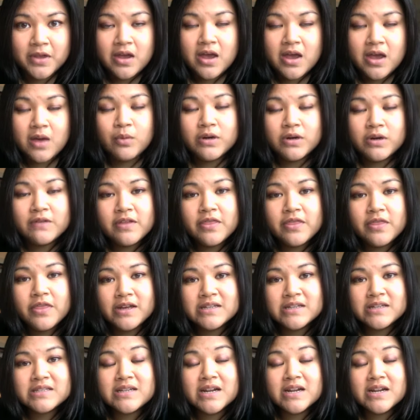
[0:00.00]
And one of the
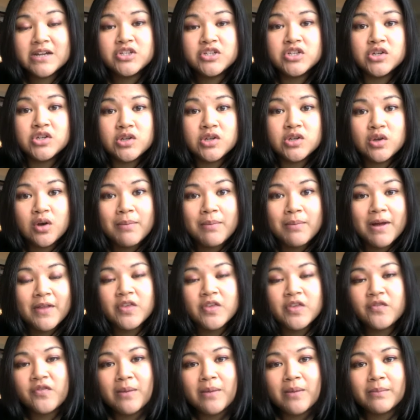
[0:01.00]
things that I do know about
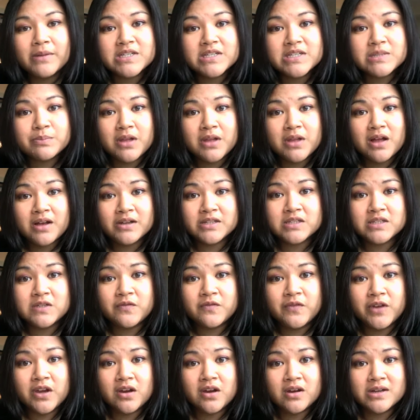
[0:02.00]
the feminist
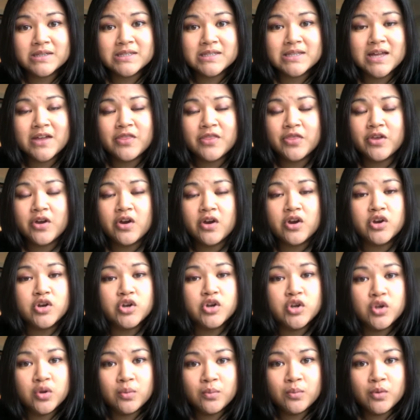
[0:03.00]
blogosphere is that there are
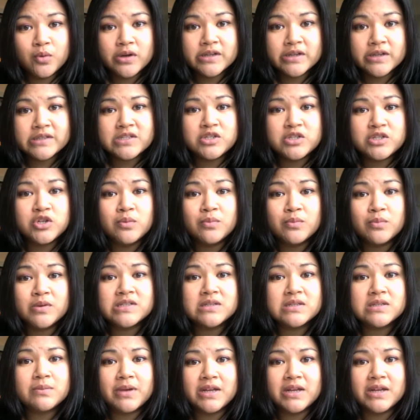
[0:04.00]
numerous
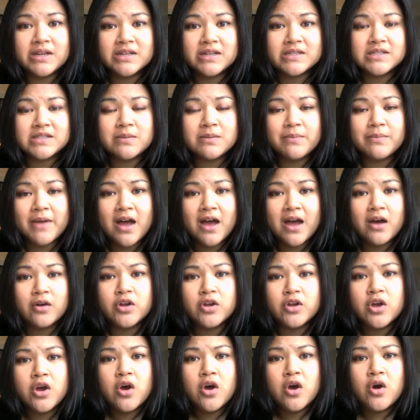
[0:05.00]
opinions about
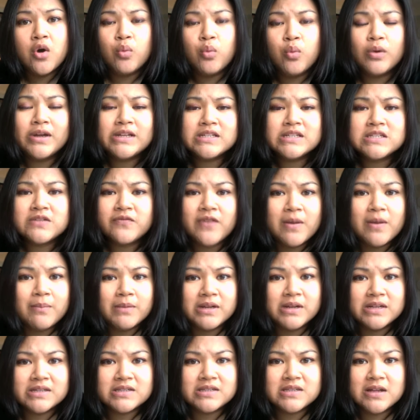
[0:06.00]
what is
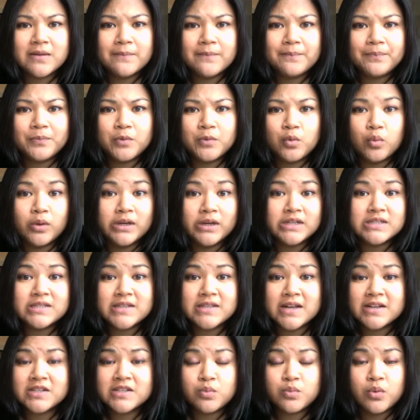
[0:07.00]
feminism, what is
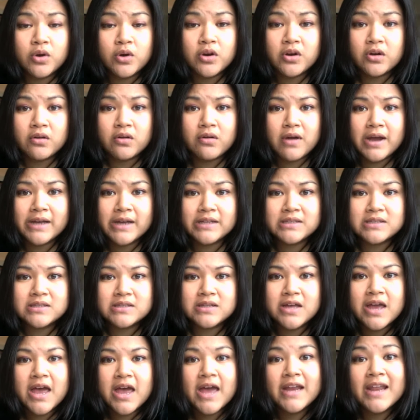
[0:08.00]
sex worker rights,
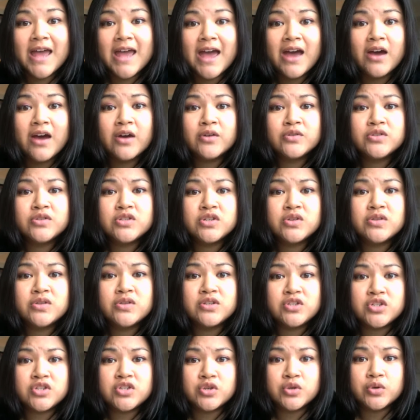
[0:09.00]
and how do the
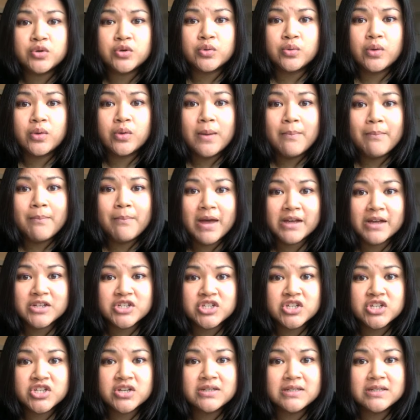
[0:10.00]
two
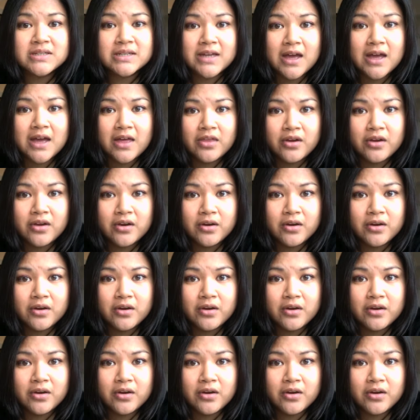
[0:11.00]
mesh together.